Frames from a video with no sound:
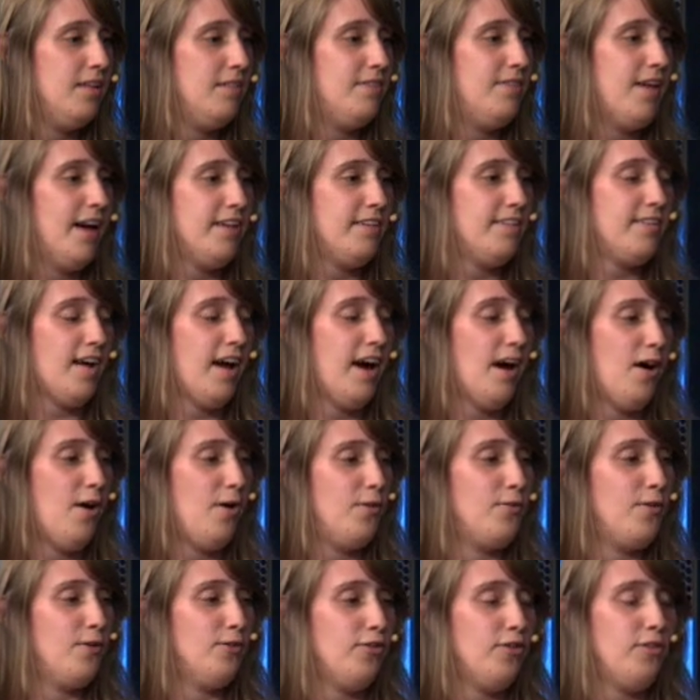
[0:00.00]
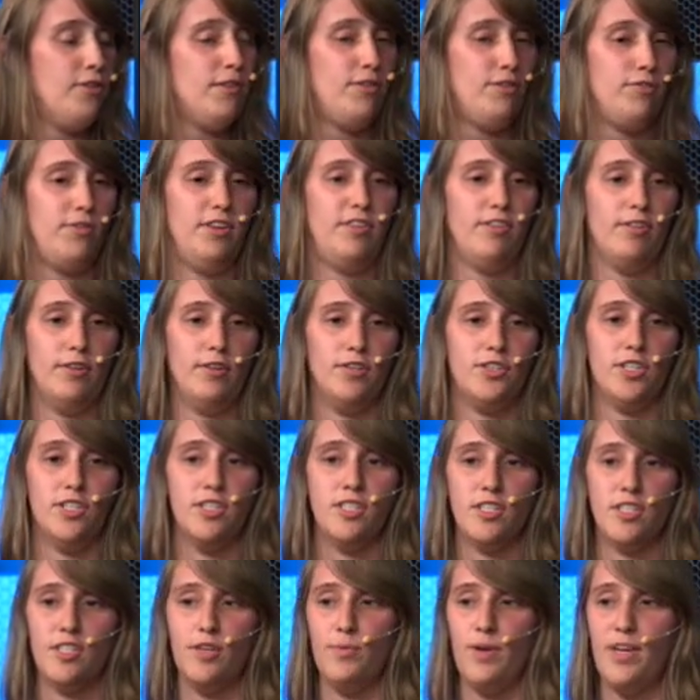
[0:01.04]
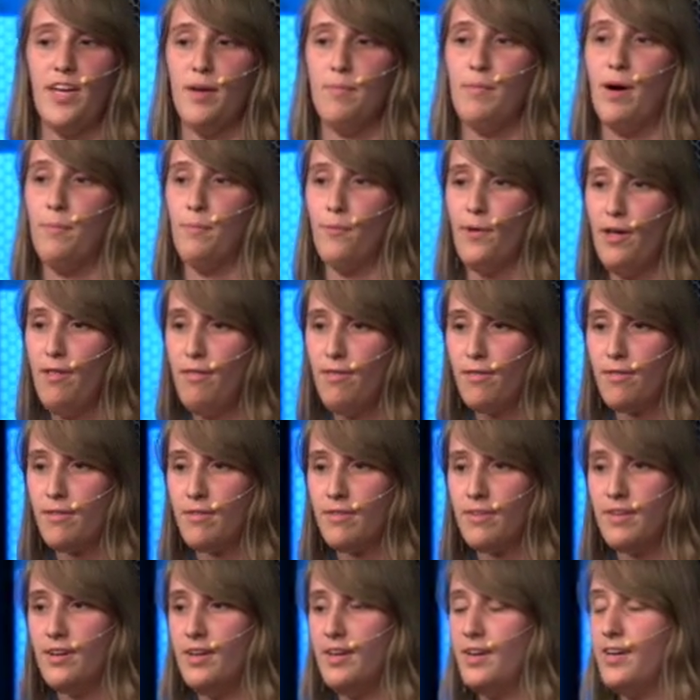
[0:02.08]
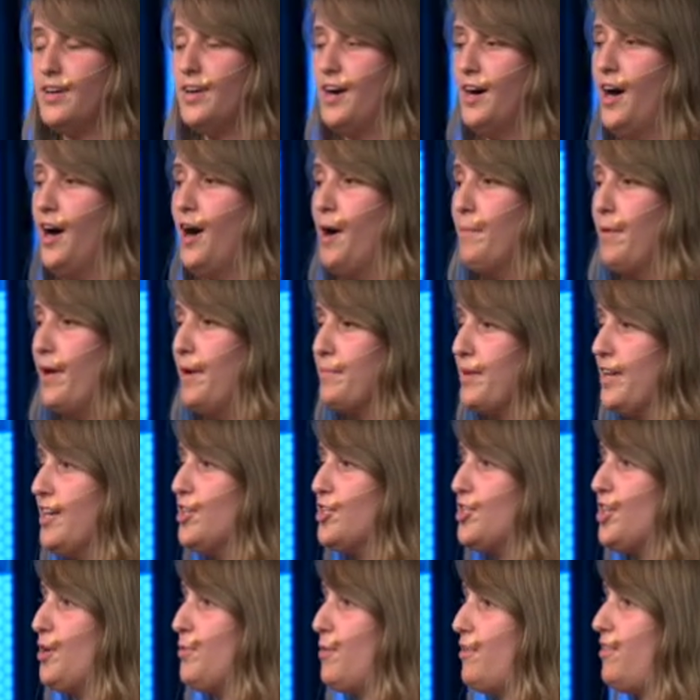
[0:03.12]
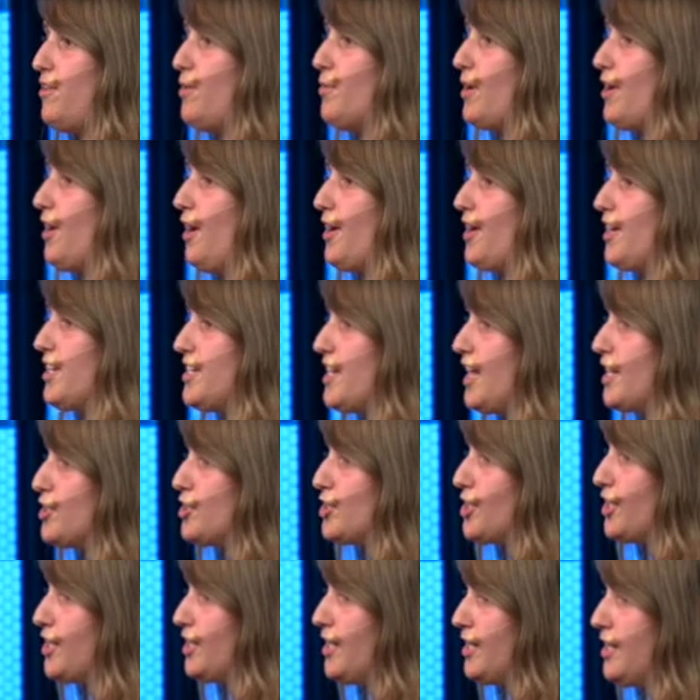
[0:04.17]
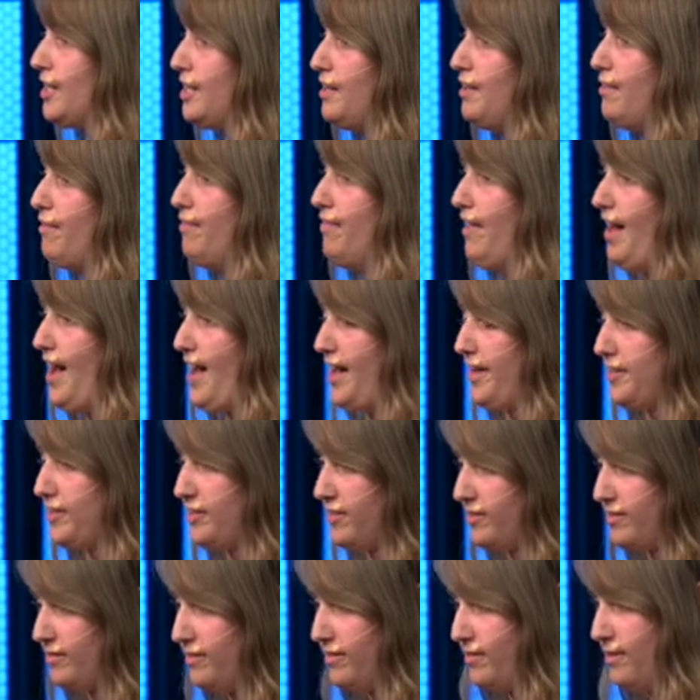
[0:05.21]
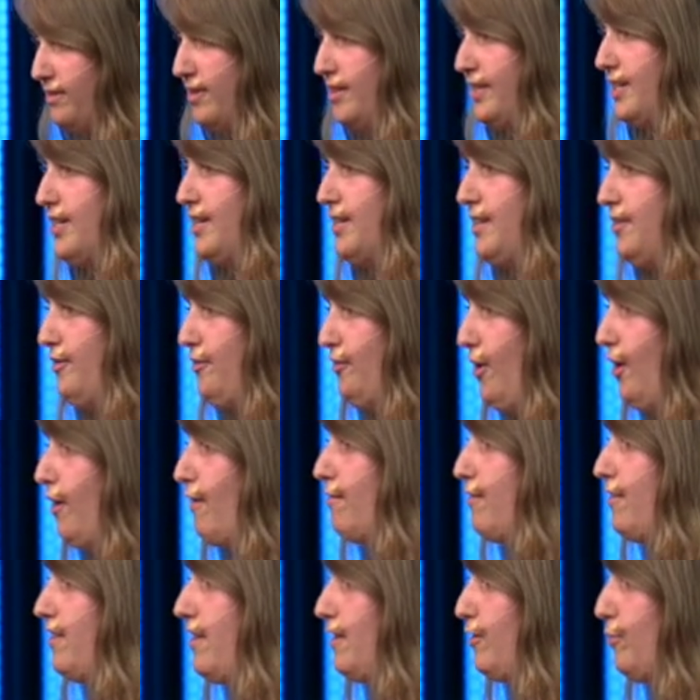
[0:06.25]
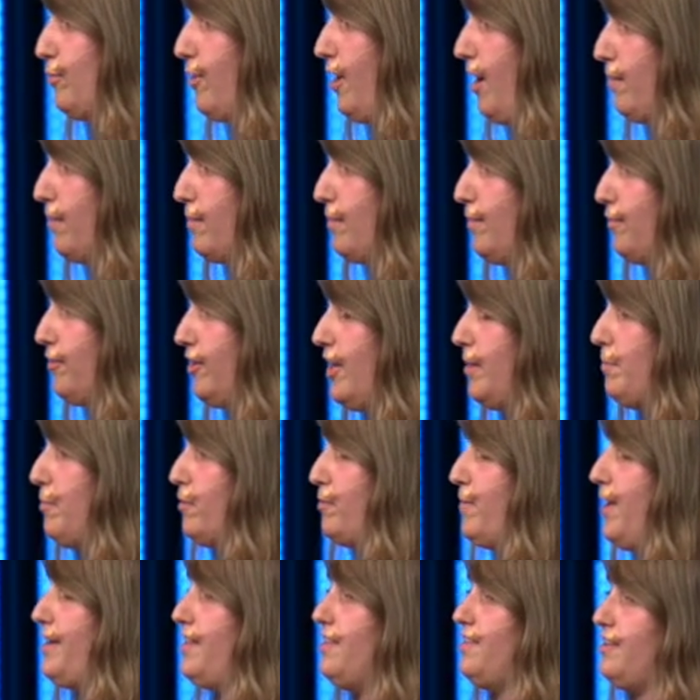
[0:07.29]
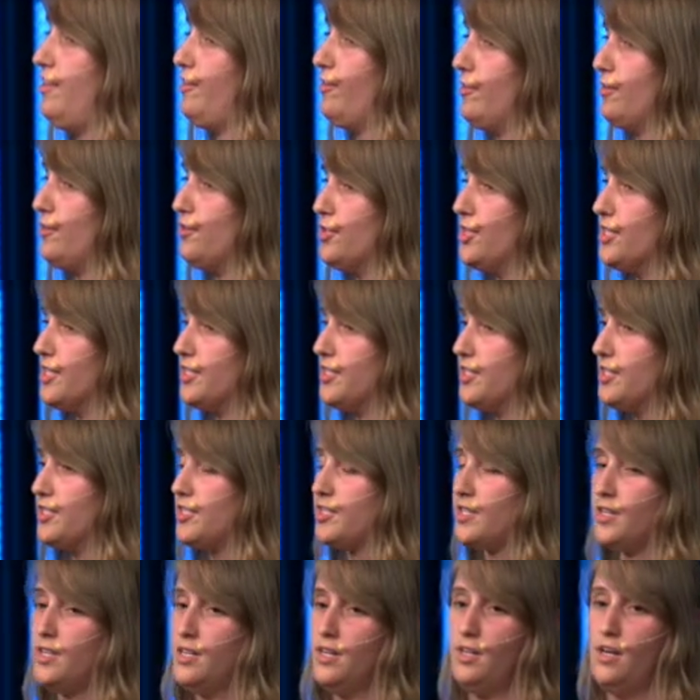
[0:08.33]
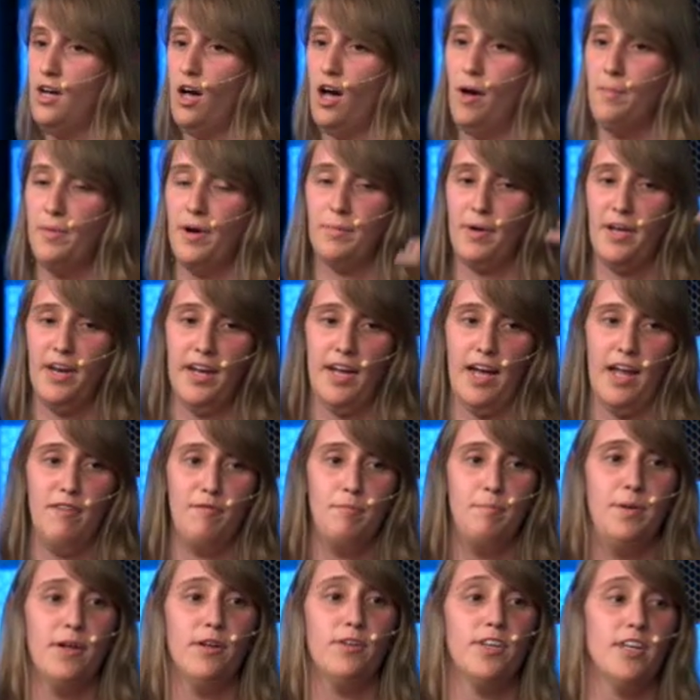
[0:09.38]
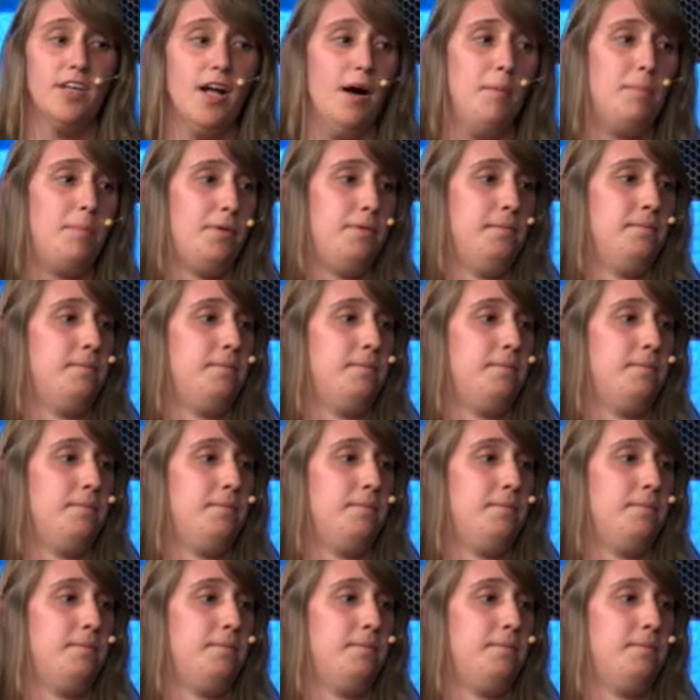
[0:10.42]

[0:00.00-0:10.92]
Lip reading: those are the 3 solutions that we came up with. And I'm going to share with you our architecture that solved these problems and implemented these solutions. And I'm going to kind of build it up.